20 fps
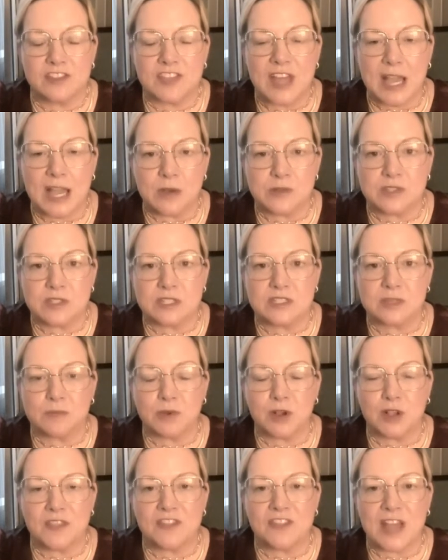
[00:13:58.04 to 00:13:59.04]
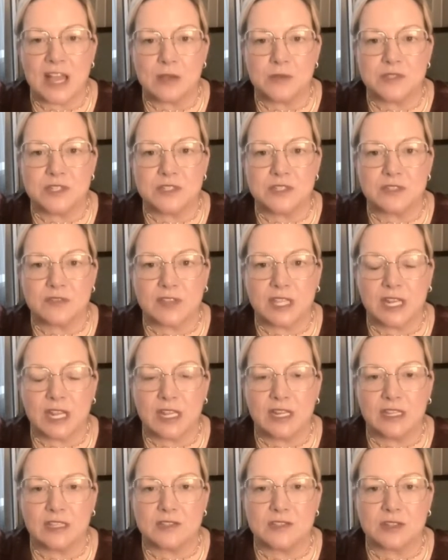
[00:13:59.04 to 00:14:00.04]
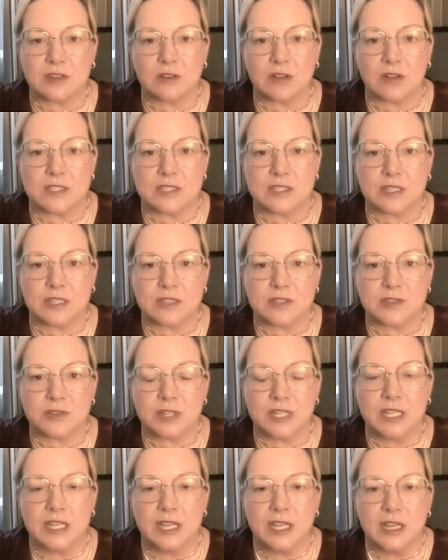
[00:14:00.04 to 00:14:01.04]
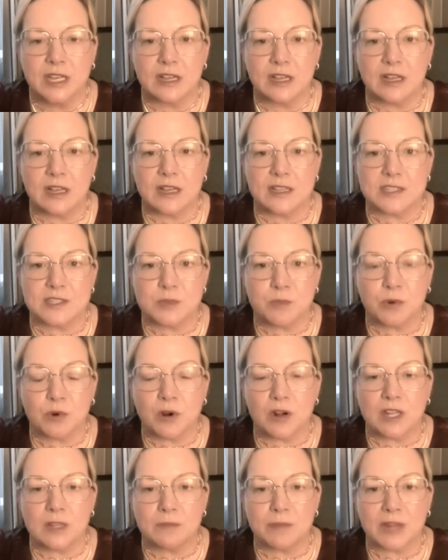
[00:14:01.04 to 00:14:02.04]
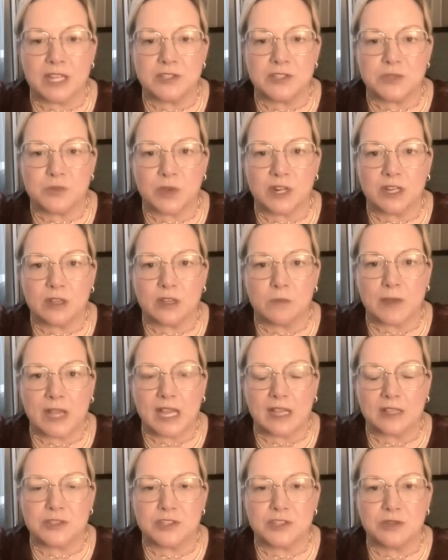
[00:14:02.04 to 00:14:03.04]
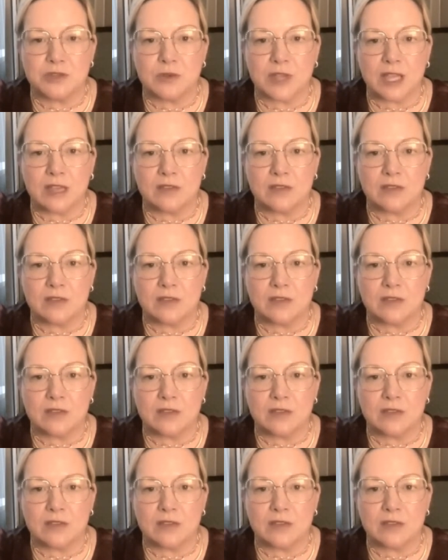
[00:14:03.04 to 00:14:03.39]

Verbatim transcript: thousands upon thousands of Canadians across the country uh, supported. But I just want to go back to